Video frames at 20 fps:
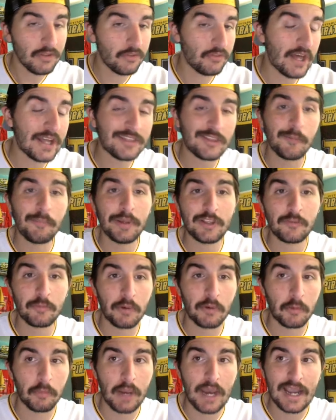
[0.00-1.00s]
that the
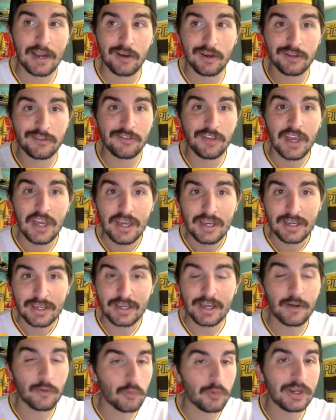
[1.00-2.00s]
Pittsburgh Pirates
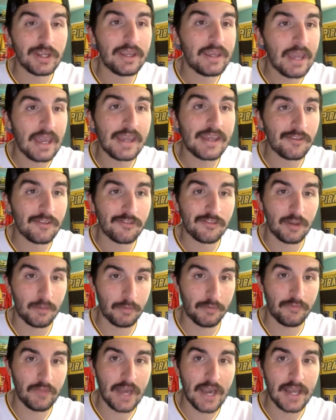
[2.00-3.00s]
can regain
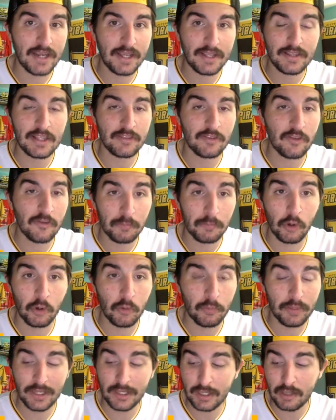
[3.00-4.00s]
some of that and that this
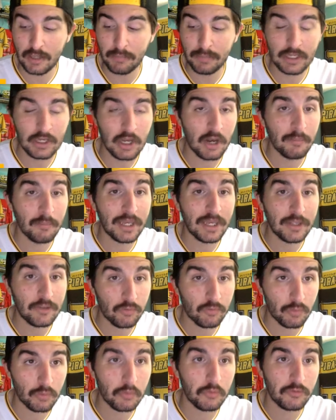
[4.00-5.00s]
bullpen can become a
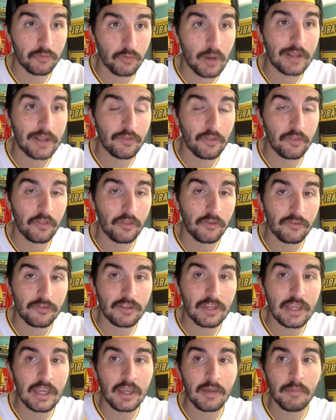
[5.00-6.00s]
true strength of this
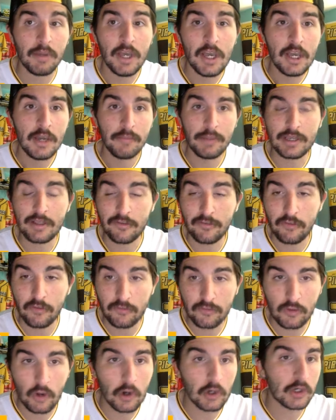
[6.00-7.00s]
team, because the
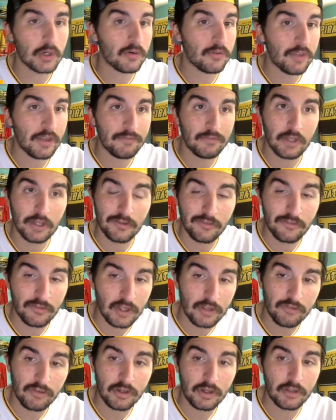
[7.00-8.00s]
starters have done
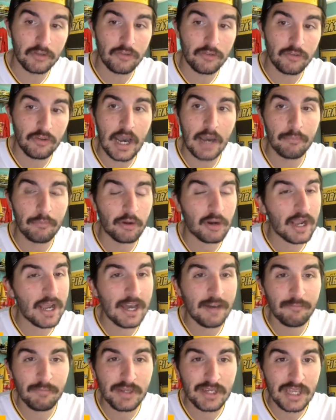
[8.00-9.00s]
such a good job. There
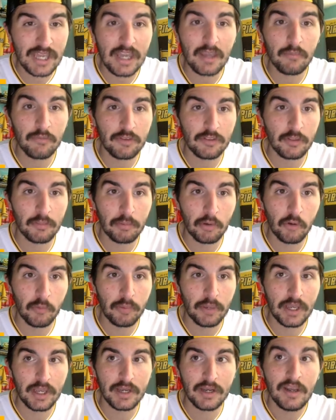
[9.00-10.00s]
have been games that the
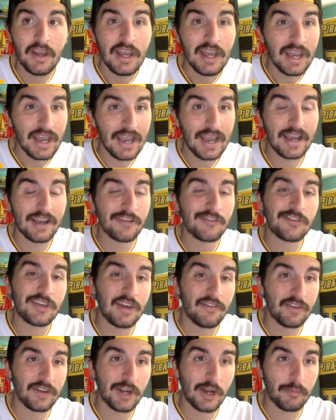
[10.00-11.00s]
bullpen has
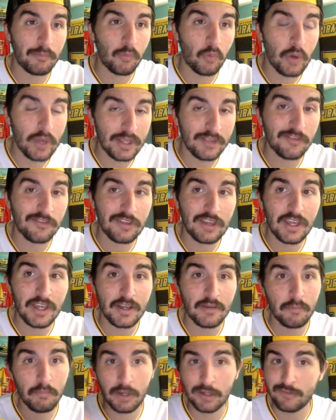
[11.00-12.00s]
given up wins
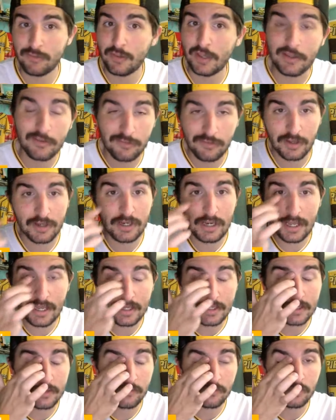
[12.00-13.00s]
in, much like
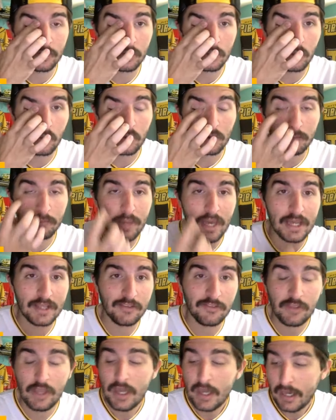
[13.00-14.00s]
Sunday against the New York
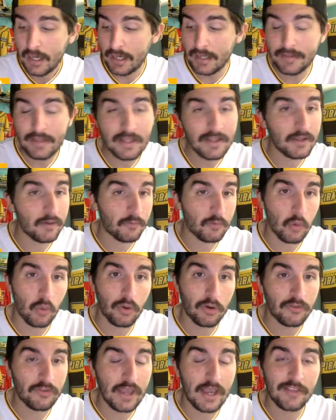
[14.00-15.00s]
Mets. And then, of
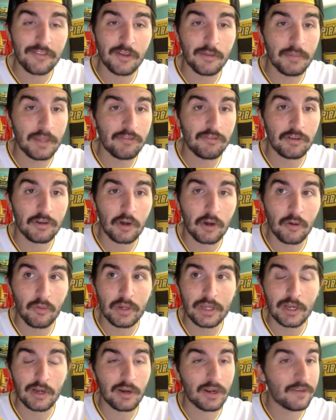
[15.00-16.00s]
course, as I mentioned
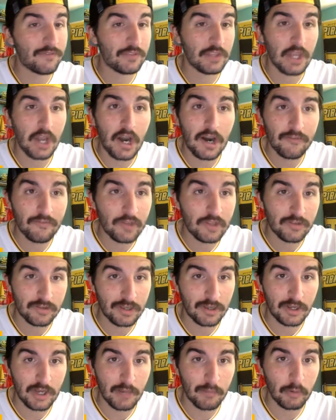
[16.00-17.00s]
earlier, if the offense
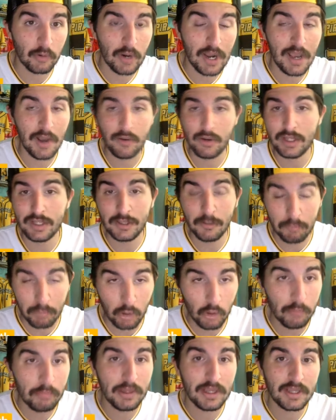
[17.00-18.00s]
can come around and the
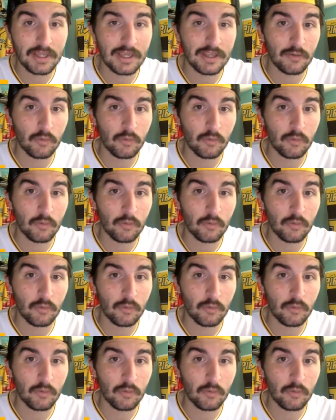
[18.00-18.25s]
bullpen